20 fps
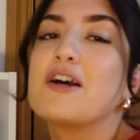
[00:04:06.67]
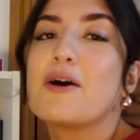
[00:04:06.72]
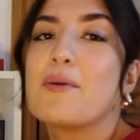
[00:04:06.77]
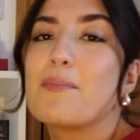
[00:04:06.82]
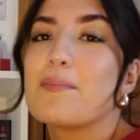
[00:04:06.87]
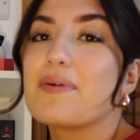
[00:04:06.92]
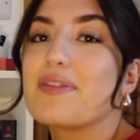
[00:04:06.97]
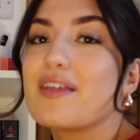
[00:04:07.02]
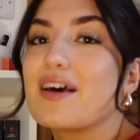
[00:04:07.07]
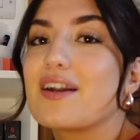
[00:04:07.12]

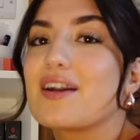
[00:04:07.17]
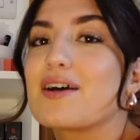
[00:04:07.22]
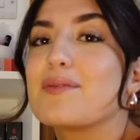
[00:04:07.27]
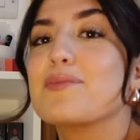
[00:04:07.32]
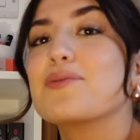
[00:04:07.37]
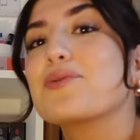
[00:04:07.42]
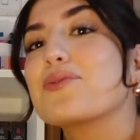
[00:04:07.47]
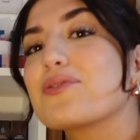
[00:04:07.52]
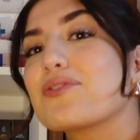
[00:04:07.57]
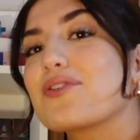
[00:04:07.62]
But then I'm
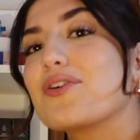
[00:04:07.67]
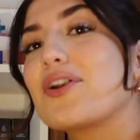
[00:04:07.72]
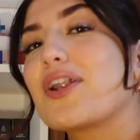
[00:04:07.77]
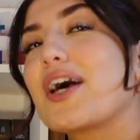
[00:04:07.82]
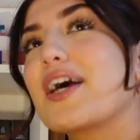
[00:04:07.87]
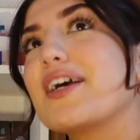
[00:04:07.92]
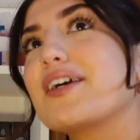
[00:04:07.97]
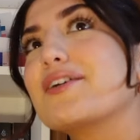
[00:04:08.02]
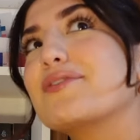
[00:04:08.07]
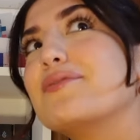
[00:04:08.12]
also
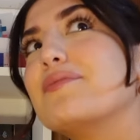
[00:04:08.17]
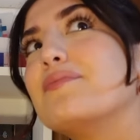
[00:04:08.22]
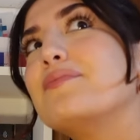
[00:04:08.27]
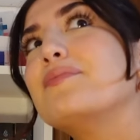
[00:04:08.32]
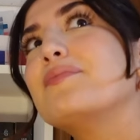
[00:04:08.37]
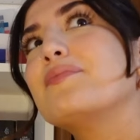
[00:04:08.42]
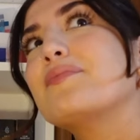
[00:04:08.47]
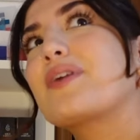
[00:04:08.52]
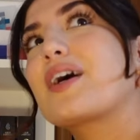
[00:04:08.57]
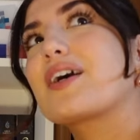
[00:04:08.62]
like,
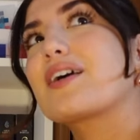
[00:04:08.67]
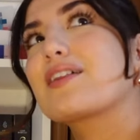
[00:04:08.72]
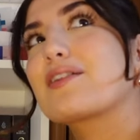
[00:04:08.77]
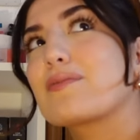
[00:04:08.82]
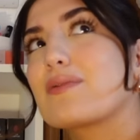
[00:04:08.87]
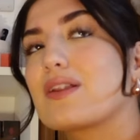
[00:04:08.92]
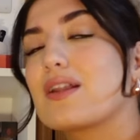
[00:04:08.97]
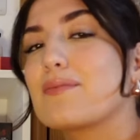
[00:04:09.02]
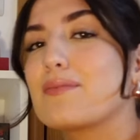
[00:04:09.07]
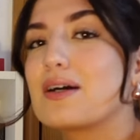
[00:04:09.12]
I could
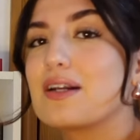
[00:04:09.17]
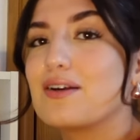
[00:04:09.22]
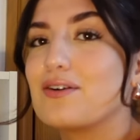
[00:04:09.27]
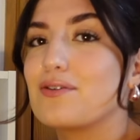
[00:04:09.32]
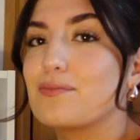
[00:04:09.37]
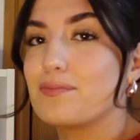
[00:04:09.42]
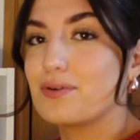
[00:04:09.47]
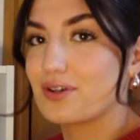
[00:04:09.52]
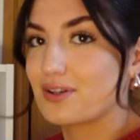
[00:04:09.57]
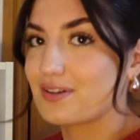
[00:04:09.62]
spend that money
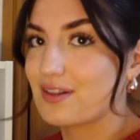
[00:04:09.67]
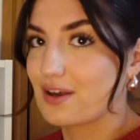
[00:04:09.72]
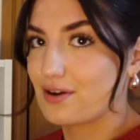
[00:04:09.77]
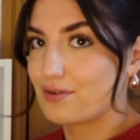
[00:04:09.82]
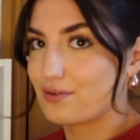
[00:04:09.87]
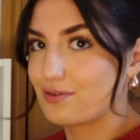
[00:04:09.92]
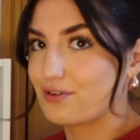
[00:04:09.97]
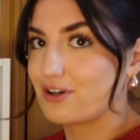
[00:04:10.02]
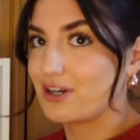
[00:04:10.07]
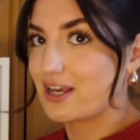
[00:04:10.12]
on books that I
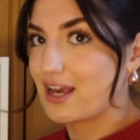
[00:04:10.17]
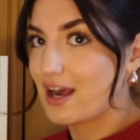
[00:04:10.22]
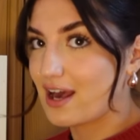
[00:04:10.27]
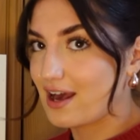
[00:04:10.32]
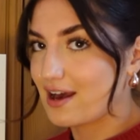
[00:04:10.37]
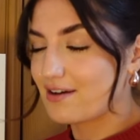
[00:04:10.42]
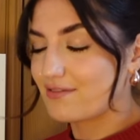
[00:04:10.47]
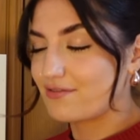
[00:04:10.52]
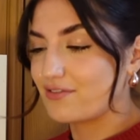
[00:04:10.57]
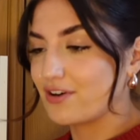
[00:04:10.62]
already
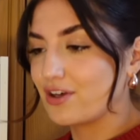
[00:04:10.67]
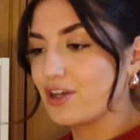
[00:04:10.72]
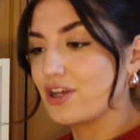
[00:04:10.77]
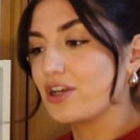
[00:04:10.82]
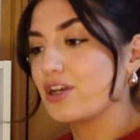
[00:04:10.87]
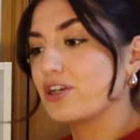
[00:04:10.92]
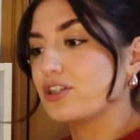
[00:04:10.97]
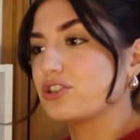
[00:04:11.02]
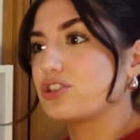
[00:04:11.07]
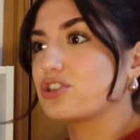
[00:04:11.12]
have,
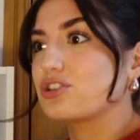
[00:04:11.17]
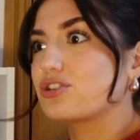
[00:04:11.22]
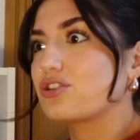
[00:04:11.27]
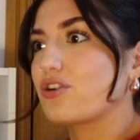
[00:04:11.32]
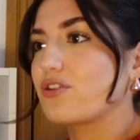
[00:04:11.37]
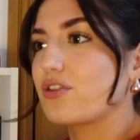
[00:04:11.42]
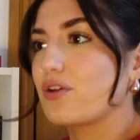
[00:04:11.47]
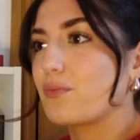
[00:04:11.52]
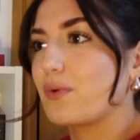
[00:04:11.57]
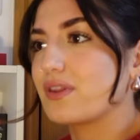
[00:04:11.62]
just so
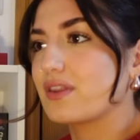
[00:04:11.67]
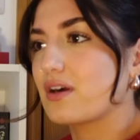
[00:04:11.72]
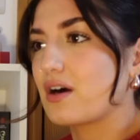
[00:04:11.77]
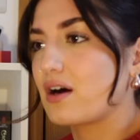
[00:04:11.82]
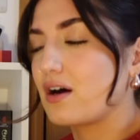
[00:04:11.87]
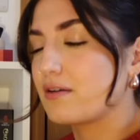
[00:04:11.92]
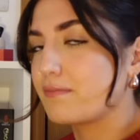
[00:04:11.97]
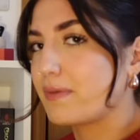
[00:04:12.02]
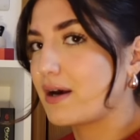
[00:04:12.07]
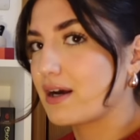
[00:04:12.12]
that when the
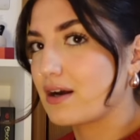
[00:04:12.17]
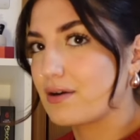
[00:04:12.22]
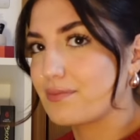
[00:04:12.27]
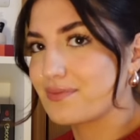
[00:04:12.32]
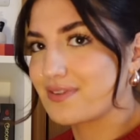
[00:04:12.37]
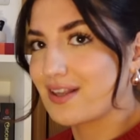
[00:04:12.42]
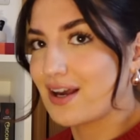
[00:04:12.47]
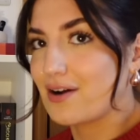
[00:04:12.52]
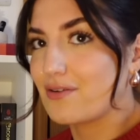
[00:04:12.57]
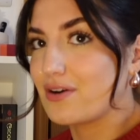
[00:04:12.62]
hardback
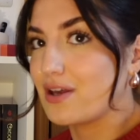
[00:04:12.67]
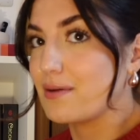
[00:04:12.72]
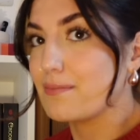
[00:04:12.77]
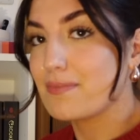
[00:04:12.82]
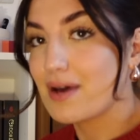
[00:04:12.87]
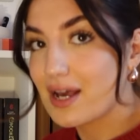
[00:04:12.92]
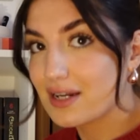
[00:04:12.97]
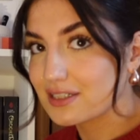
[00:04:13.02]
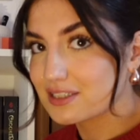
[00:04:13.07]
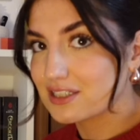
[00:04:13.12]
comes out it
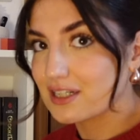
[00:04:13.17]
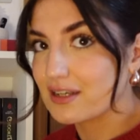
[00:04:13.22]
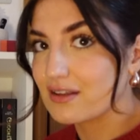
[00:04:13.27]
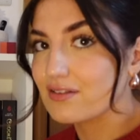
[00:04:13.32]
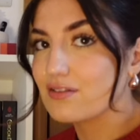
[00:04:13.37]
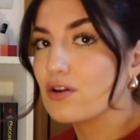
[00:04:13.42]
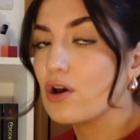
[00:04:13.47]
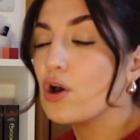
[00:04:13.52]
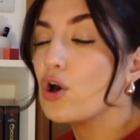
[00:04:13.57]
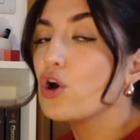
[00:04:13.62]

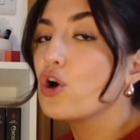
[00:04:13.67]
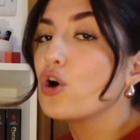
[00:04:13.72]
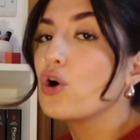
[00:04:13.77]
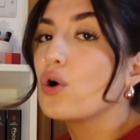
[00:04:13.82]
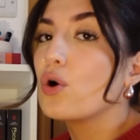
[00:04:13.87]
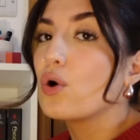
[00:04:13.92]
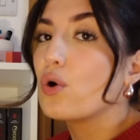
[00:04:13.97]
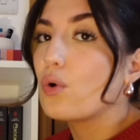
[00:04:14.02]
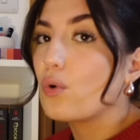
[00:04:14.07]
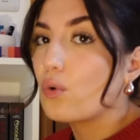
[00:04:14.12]
matches.
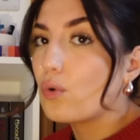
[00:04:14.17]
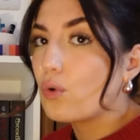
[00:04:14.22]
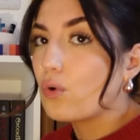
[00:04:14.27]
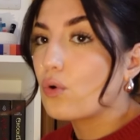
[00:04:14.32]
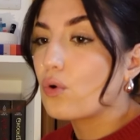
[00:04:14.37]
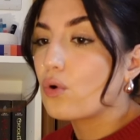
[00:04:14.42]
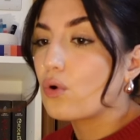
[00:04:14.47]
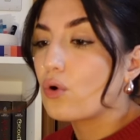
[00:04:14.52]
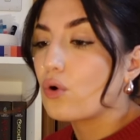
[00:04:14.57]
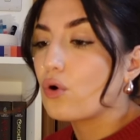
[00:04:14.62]

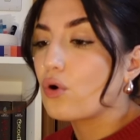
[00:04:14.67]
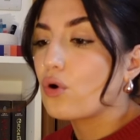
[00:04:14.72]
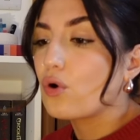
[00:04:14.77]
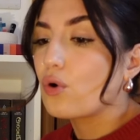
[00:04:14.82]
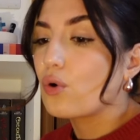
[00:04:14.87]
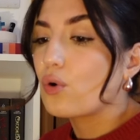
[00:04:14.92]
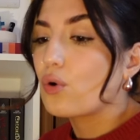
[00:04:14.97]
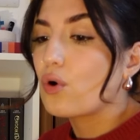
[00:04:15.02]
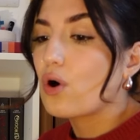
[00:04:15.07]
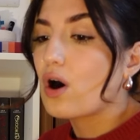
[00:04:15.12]
Or
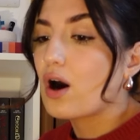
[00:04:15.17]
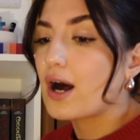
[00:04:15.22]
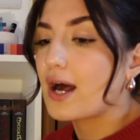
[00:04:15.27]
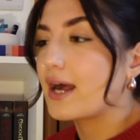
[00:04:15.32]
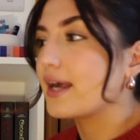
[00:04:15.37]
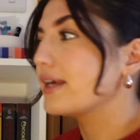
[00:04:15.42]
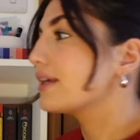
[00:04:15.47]
I